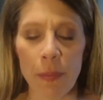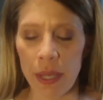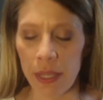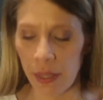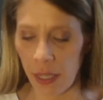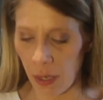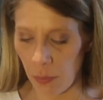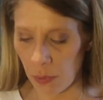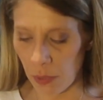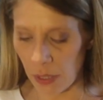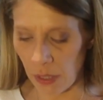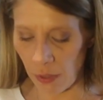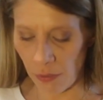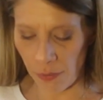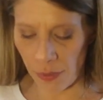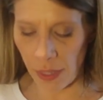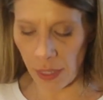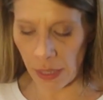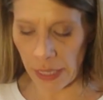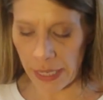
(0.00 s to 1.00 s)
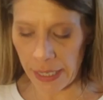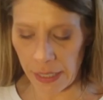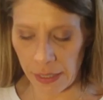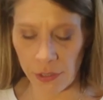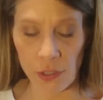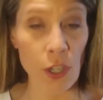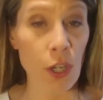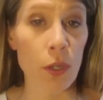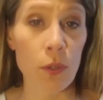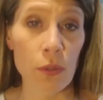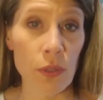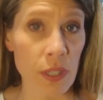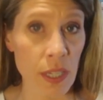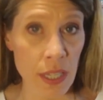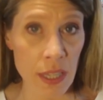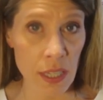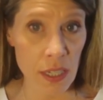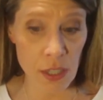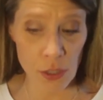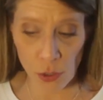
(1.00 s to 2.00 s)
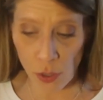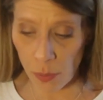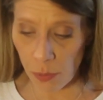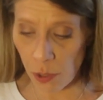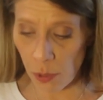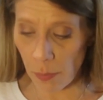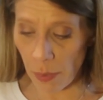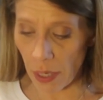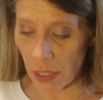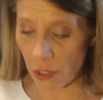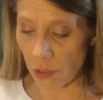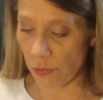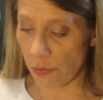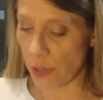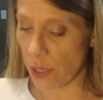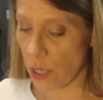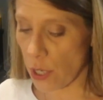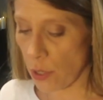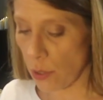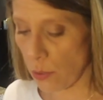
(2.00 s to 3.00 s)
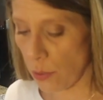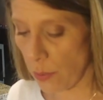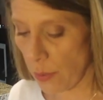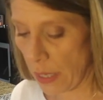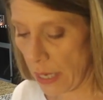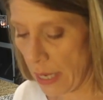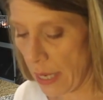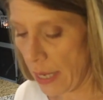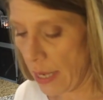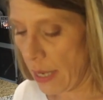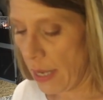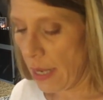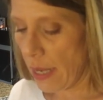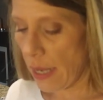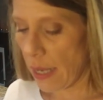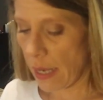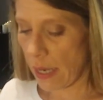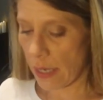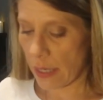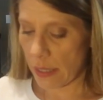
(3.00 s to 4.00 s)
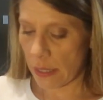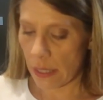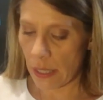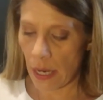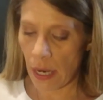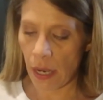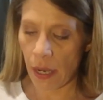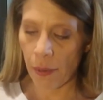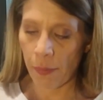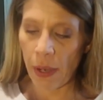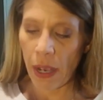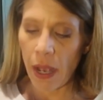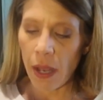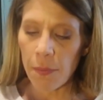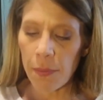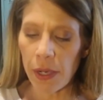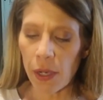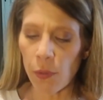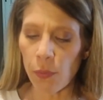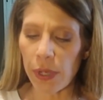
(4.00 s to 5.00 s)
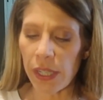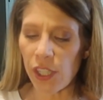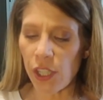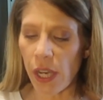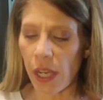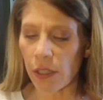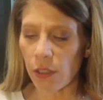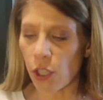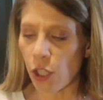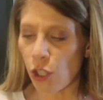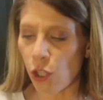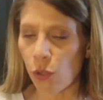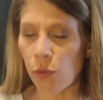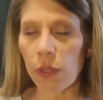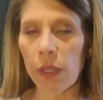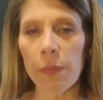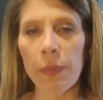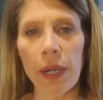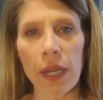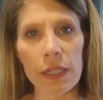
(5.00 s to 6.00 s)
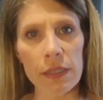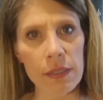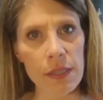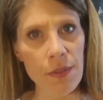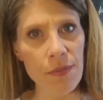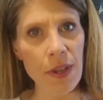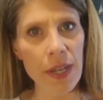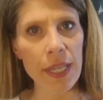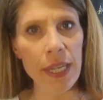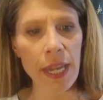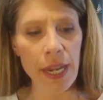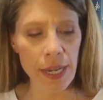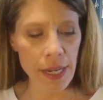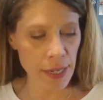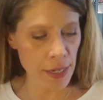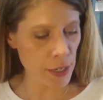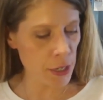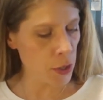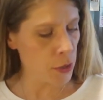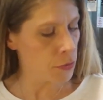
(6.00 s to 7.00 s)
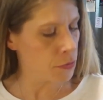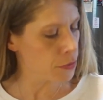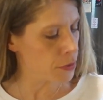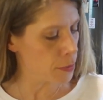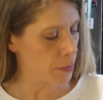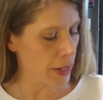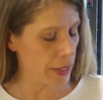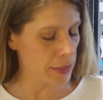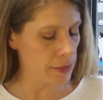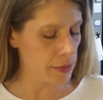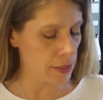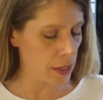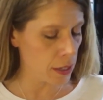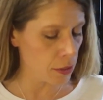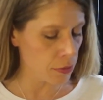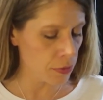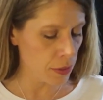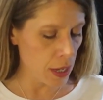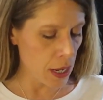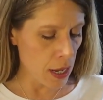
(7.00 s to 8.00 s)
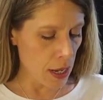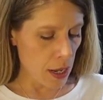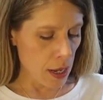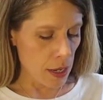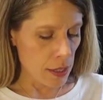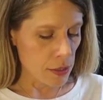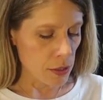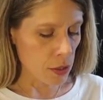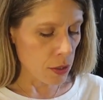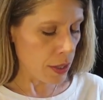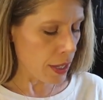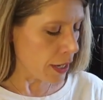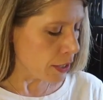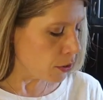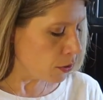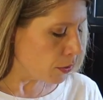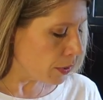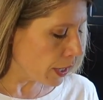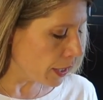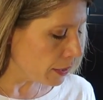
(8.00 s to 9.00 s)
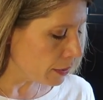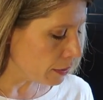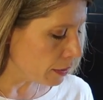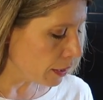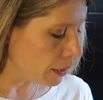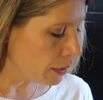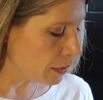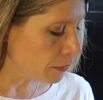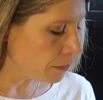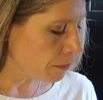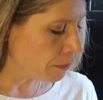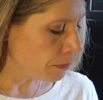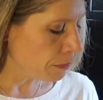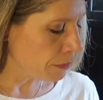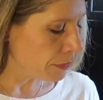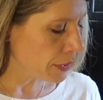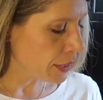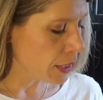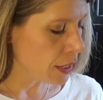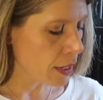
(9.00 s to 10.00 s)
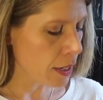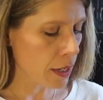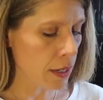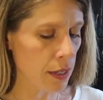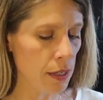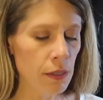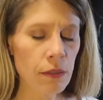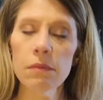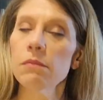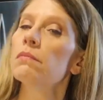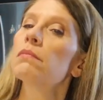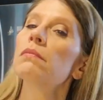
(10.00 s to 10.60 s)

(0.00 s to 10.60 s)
month. I will leave the ladies codes in the description box for you. And um, I'm gonna reach out to Jewlybox, see if I can't get a code for myself so that you guys can uh,